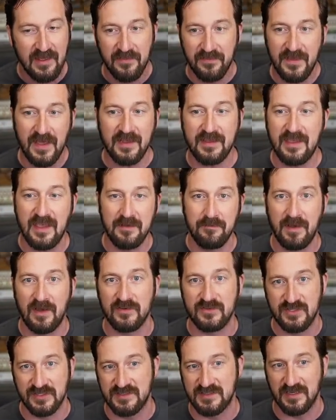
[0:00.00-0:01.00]
That came
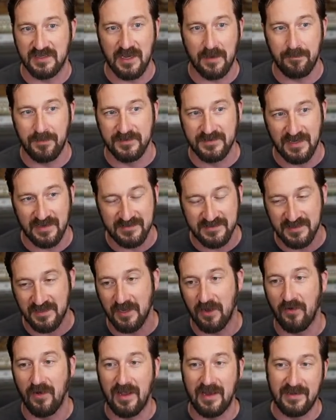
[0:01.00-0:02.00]
out just a couple days
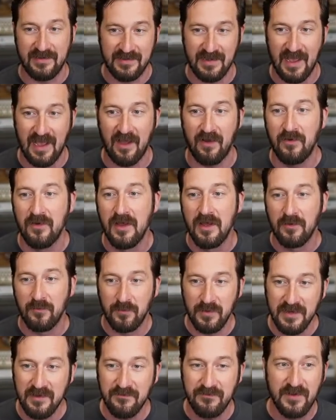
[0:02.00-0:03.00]
ago, and now
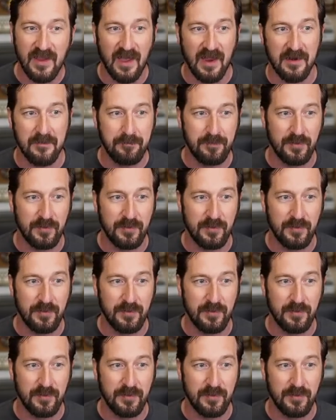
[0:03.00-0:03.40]
we've got to